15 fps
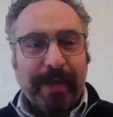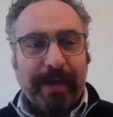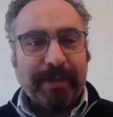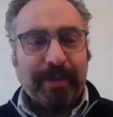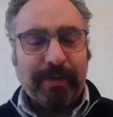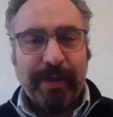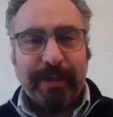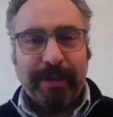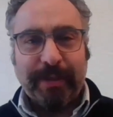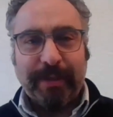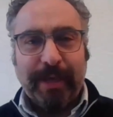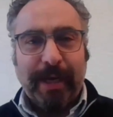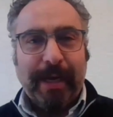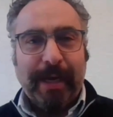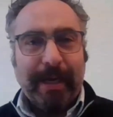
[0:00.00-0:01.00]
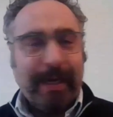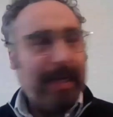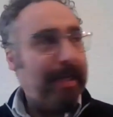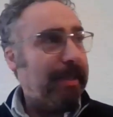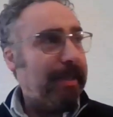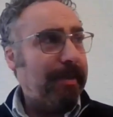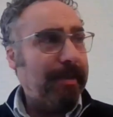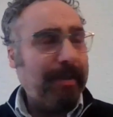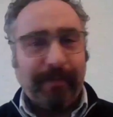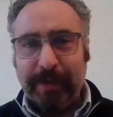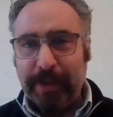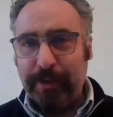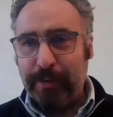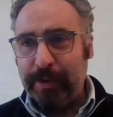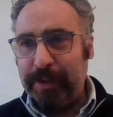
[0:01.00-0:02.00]
thanks, Chris. I had a
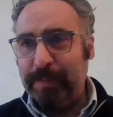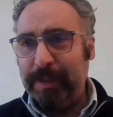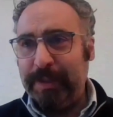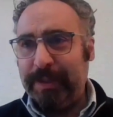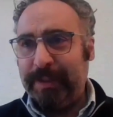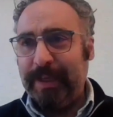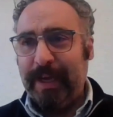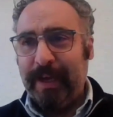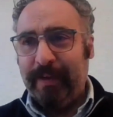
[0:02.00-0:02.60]
lovely Christmas.